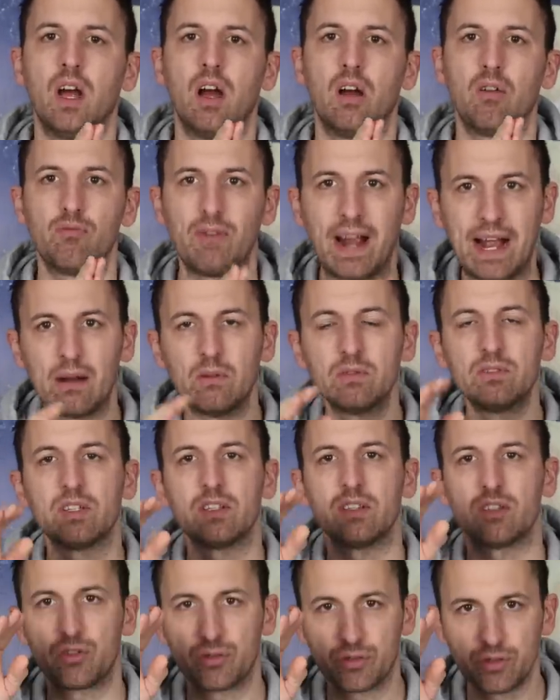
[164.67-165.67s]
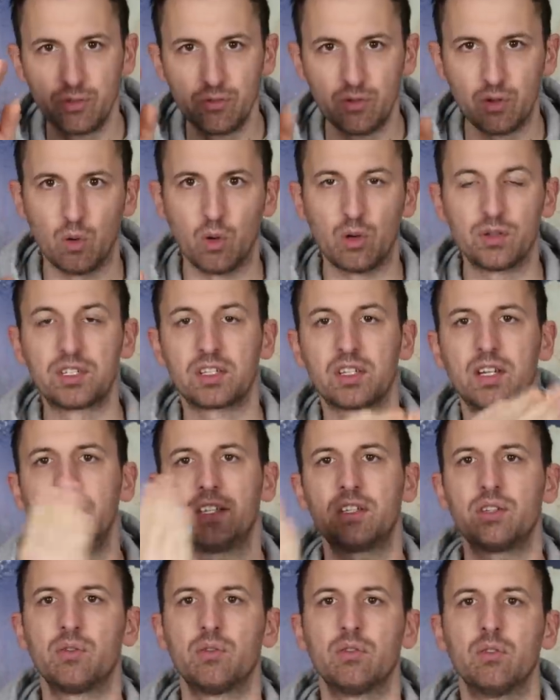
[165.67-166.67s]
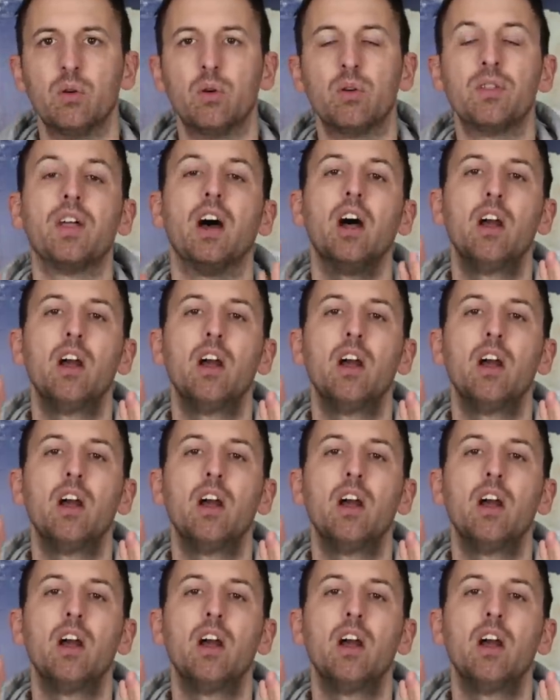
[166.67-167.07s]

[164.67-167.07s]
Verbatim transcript: around true north, celestial north,